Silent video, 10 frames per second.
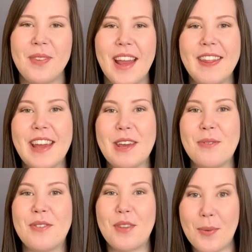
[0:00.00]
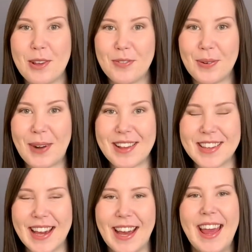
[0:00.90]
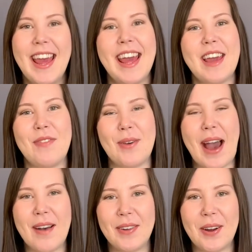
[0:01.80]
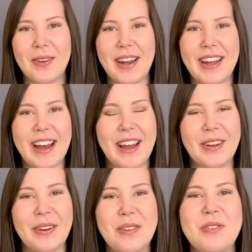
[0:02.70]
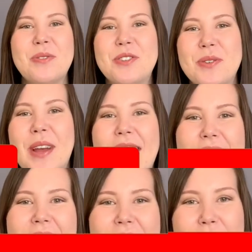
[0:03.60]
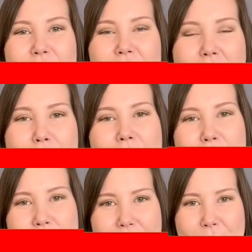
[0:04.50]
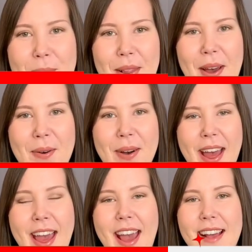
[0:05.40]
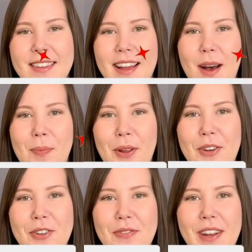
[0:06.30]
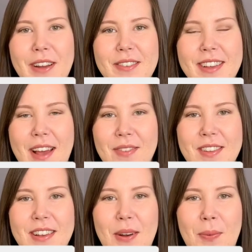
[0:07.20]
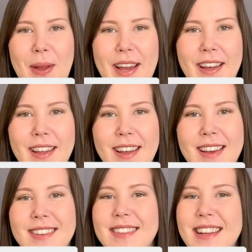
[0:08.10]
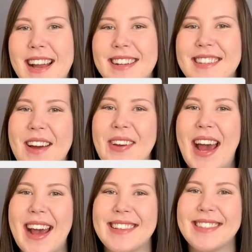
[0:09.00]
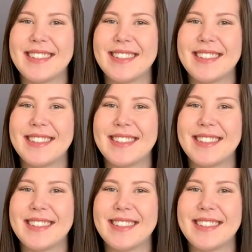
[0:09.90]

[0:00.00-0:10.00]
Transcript: Thank you so much for watching. If you haven't already, I encourage you to hit that subscribe button down below as I upload new videos every single week. See you next time, guys.